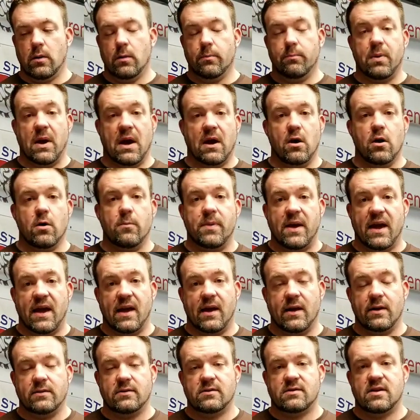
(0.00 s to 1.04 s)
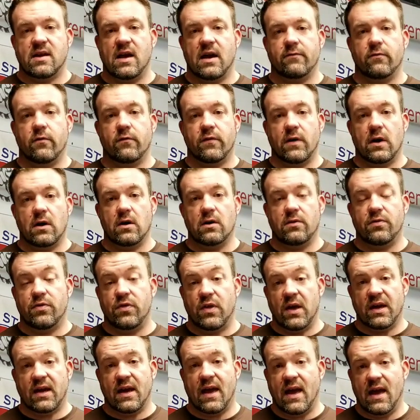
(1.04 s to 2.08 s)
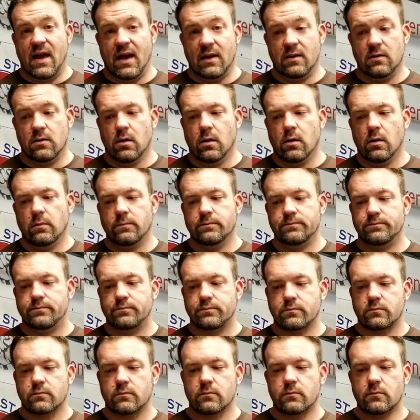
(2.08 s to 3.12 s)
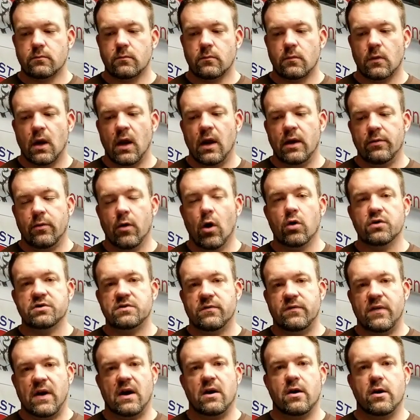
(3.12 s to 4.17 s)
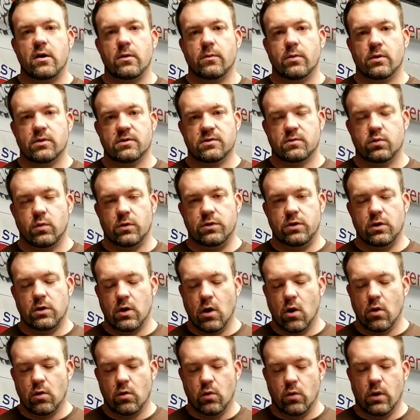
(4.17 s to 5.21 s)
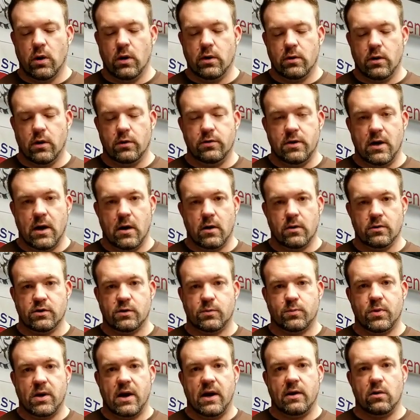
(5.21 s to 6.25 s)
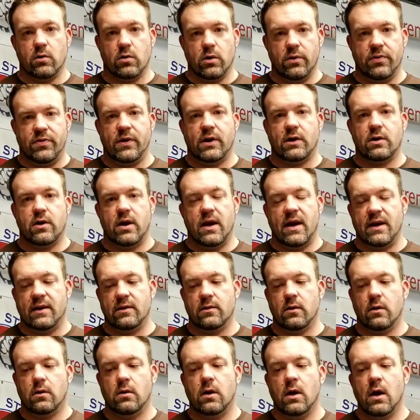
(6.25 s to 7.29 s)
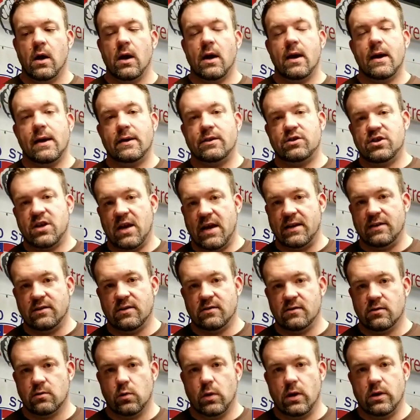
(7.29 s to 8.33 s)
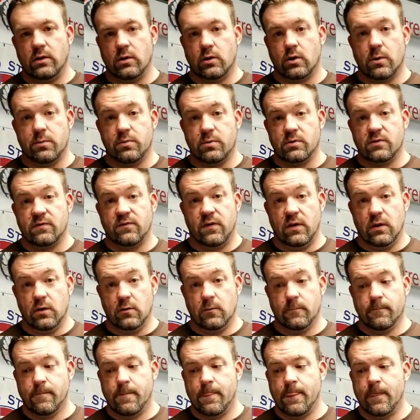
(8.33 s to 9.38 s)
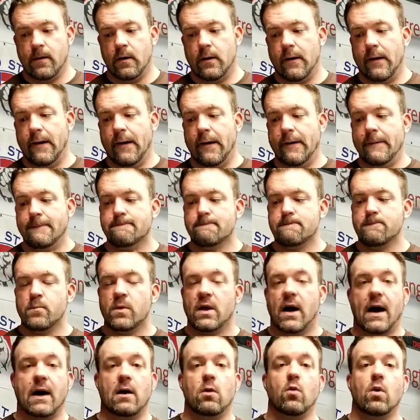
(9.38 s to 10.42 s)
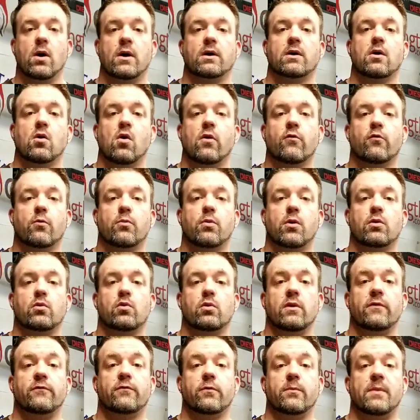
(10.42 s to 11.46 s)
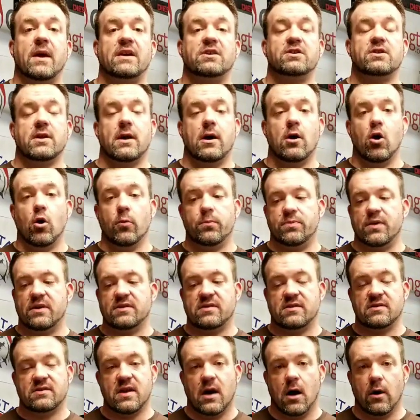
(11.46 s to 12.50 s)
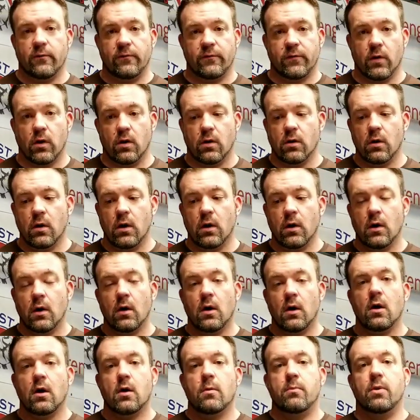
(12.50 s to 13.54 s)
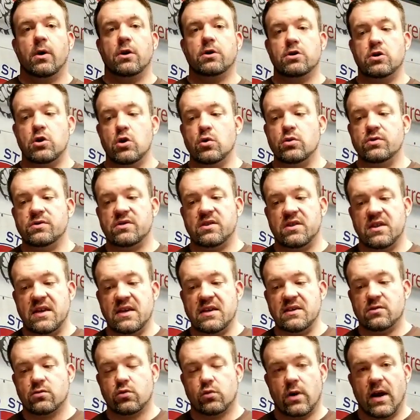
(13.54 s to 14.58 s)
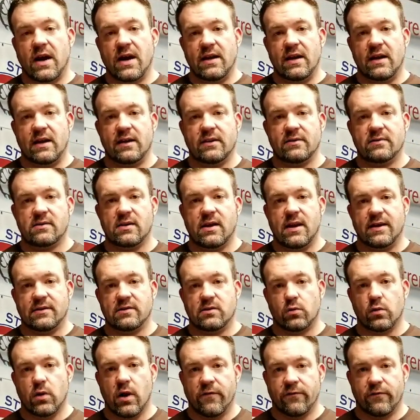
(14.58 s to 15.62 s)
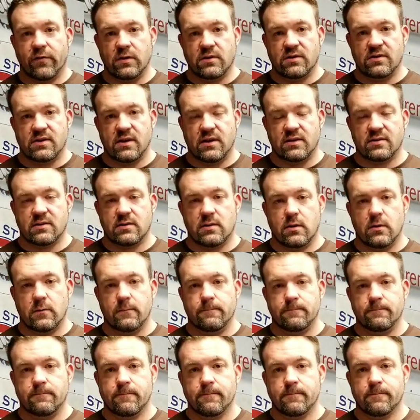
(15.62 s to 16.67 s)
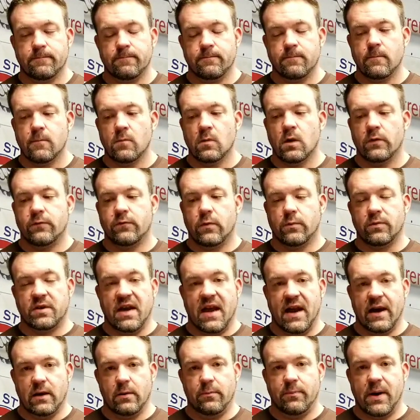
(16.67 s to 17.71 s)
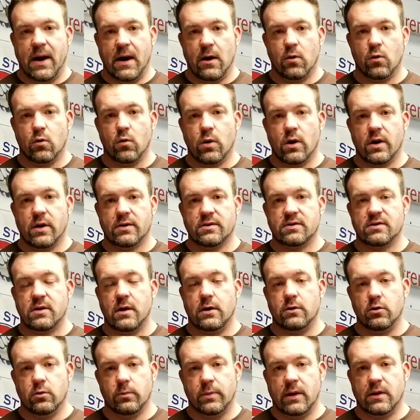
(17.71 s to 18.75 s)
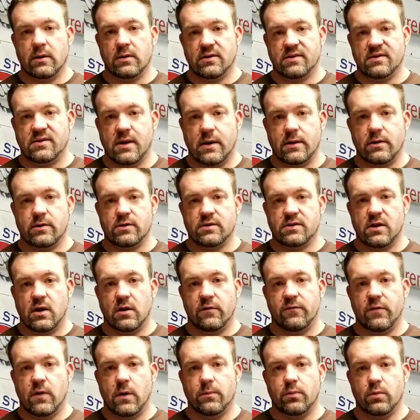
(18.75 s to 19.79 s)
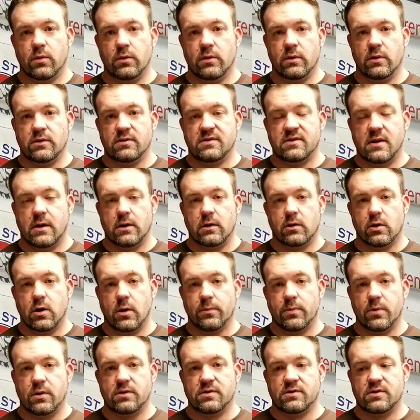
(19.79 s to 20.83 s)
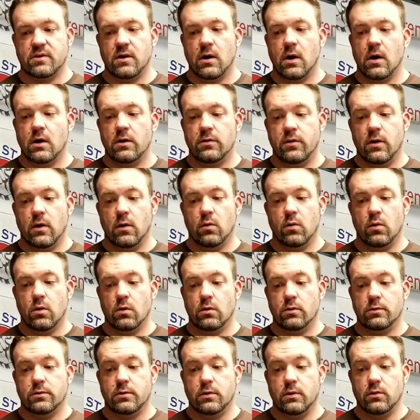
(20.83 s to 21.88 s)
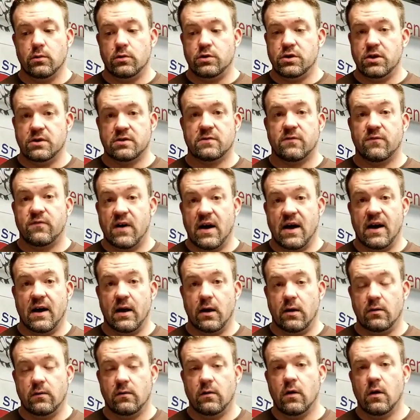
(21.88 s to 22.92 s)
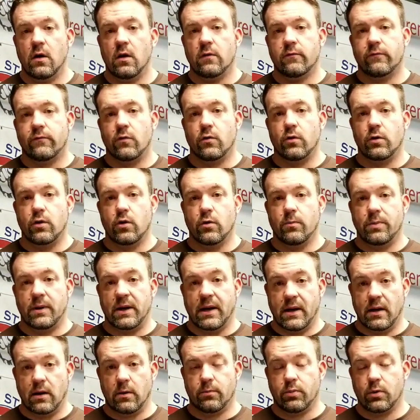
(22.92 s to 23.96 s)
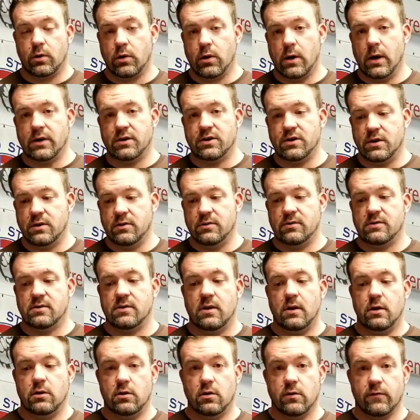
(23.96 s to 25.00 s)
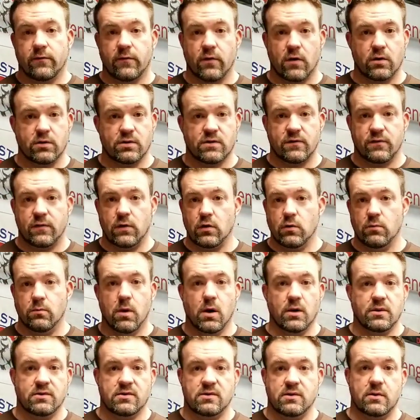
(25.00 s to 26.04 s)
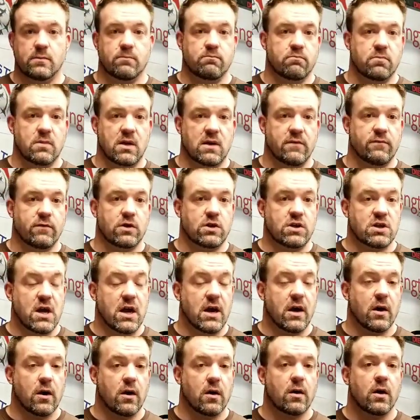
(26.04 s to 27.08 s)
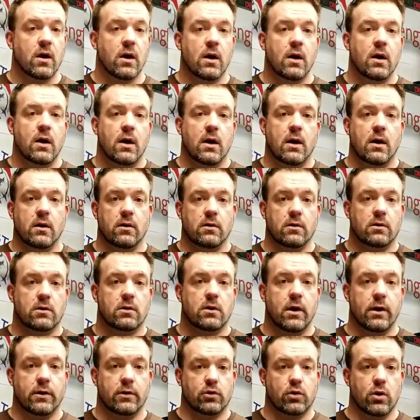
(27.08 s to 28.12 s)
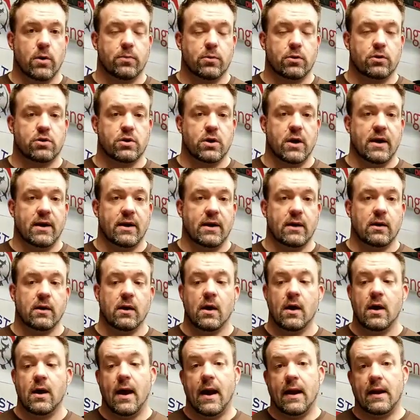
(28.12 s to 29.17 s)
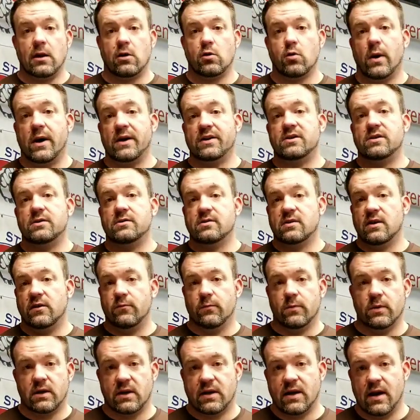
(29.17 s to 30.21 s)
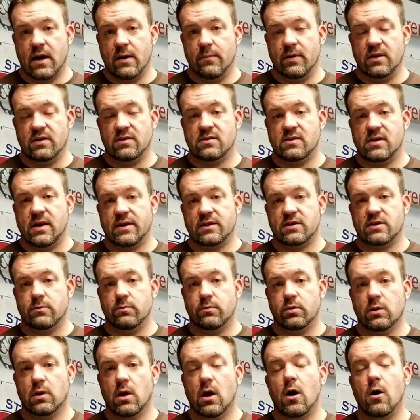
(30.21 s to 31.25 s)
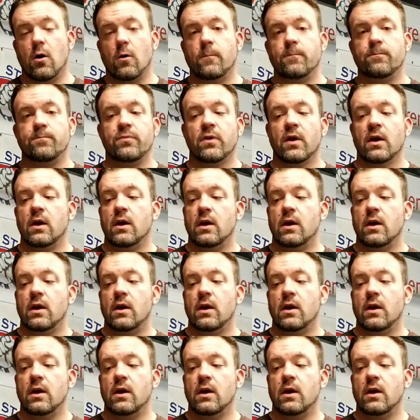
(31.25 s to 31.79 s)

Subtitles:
Bear bands have a very thick handle. And those variables, when you go to a narrow spread or a thicker handle, it changes the way the grippers feel. All right? I don't want to go overboard with information. I hope this is helpful. But use these ratings as a reference system from Cannon Power Works, and you'll be able to set yourself up with a set of grippers that will do just fine for your beginning progressions in your first few months and even year in gripper training. Any questions, leave them in the comments section below.